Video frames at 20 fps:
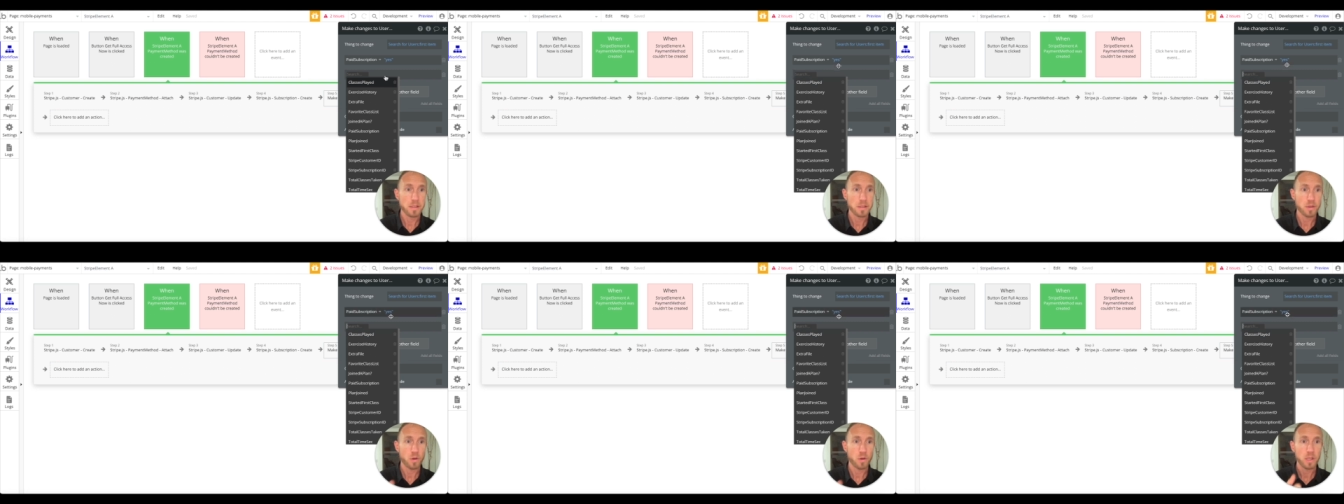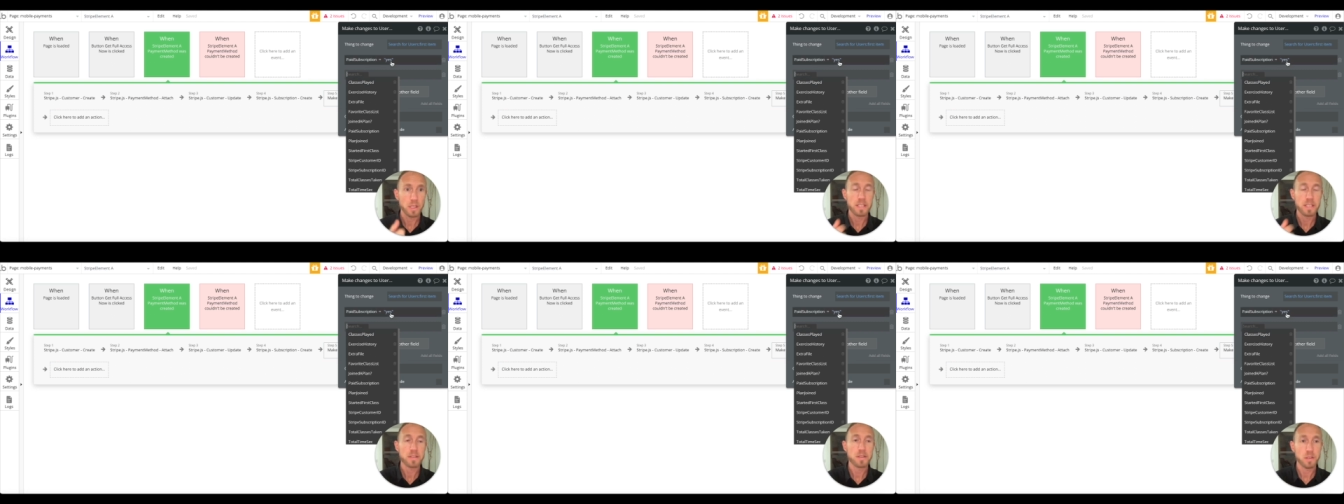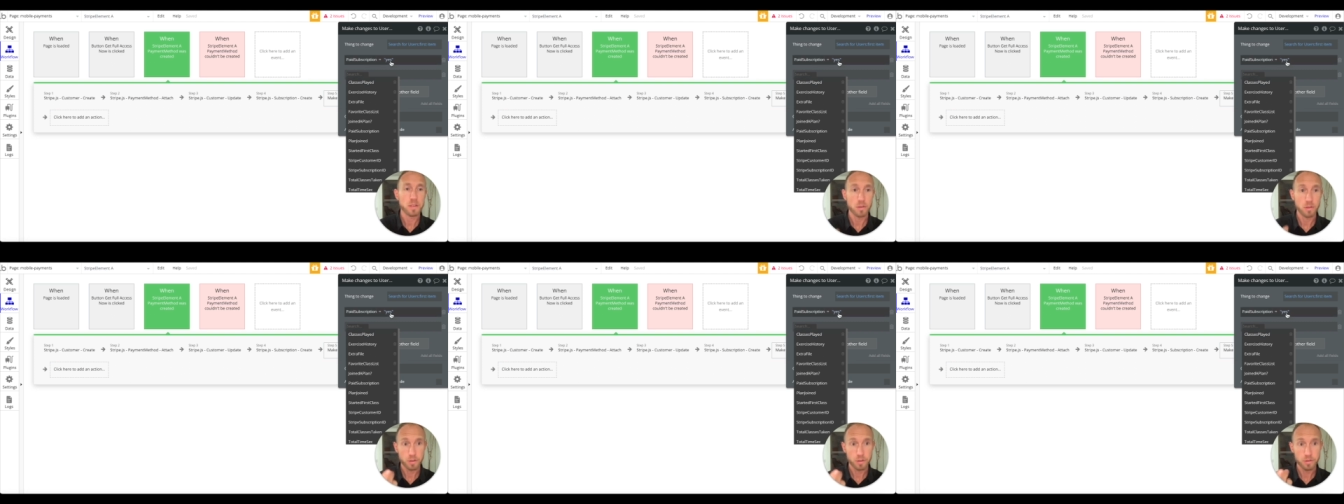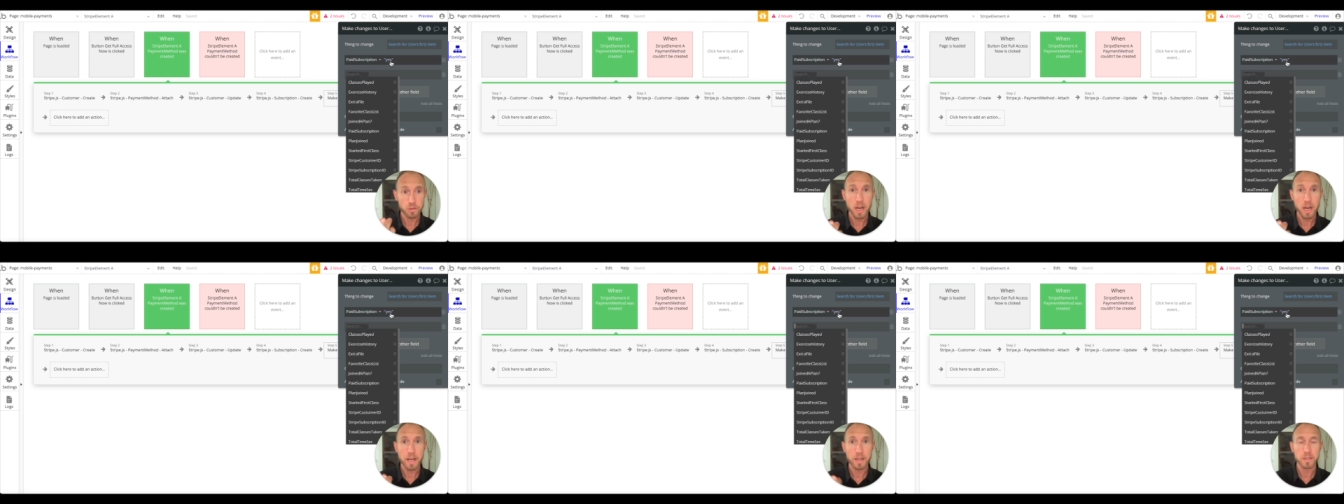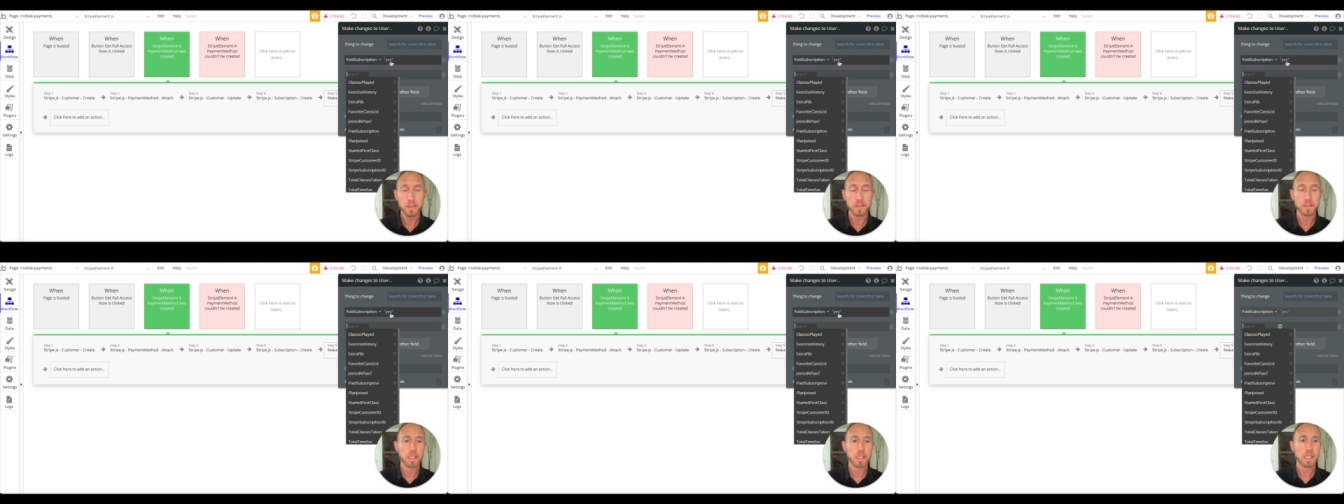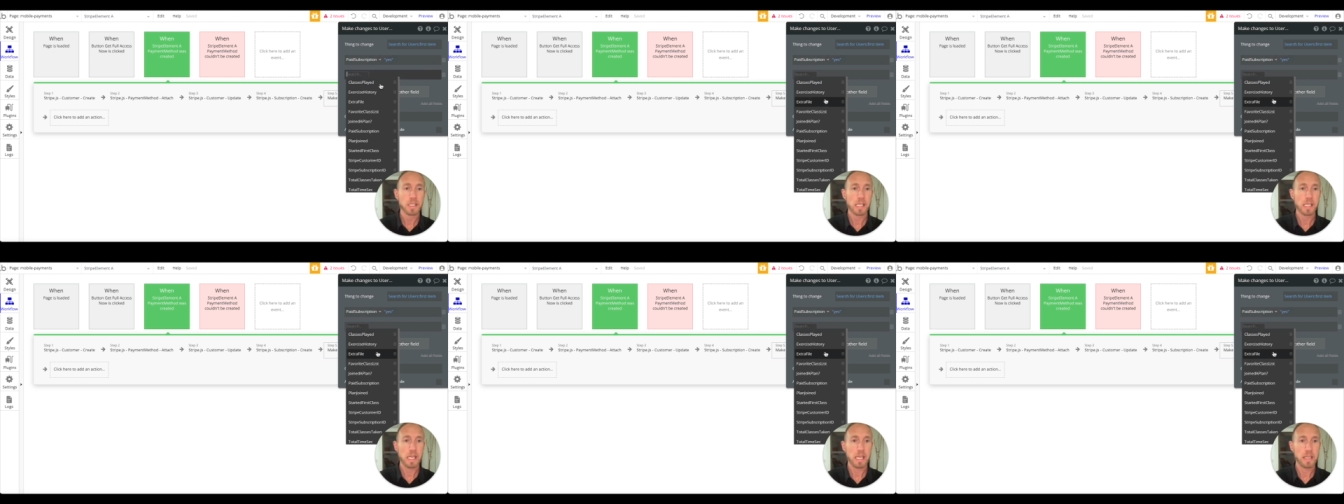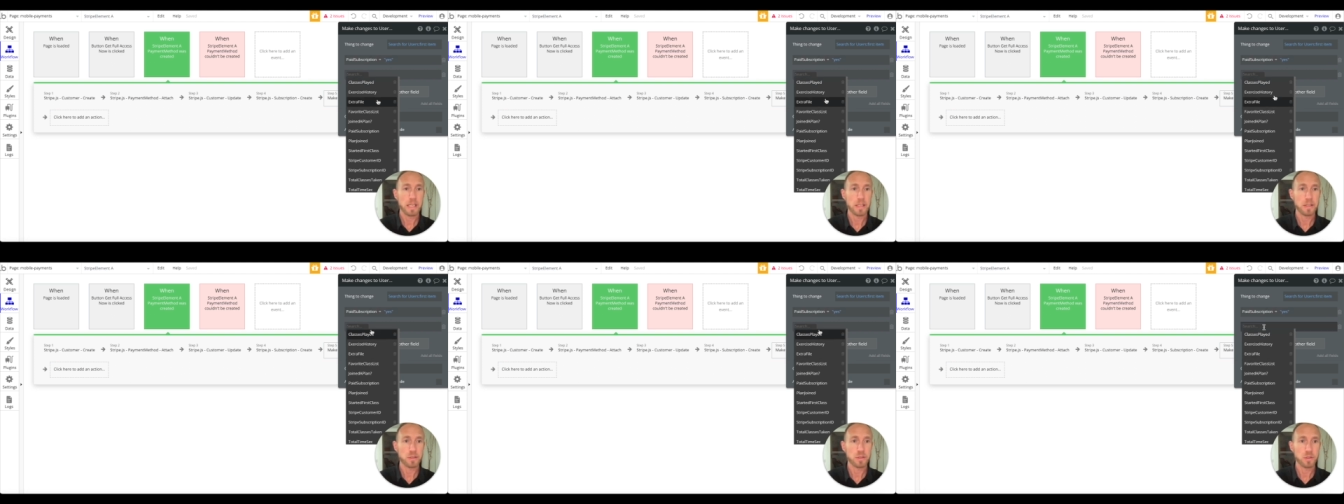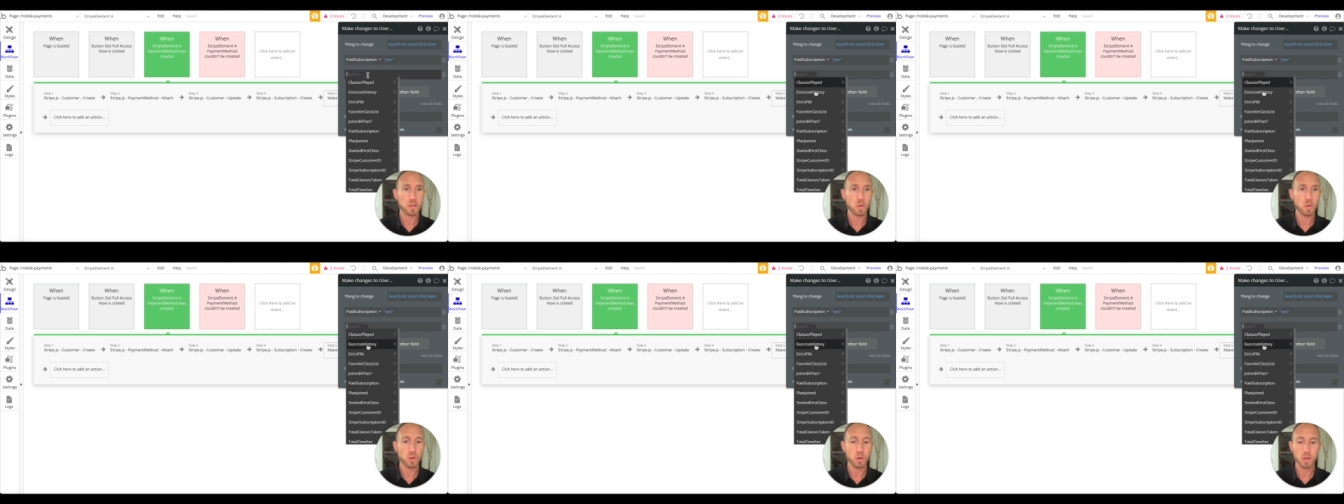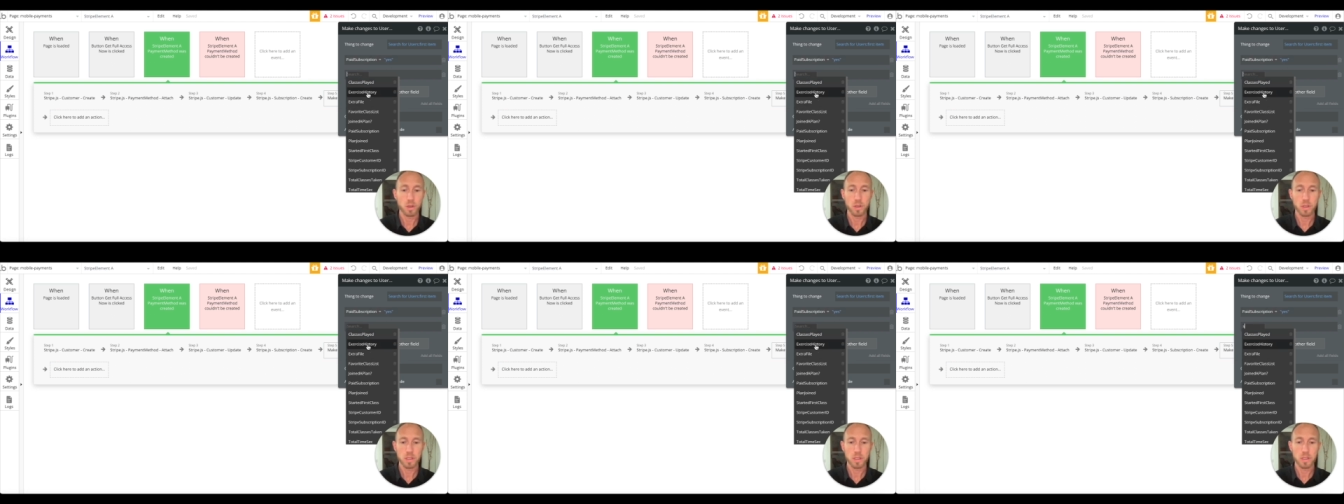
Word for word: or at least you know the trial and you're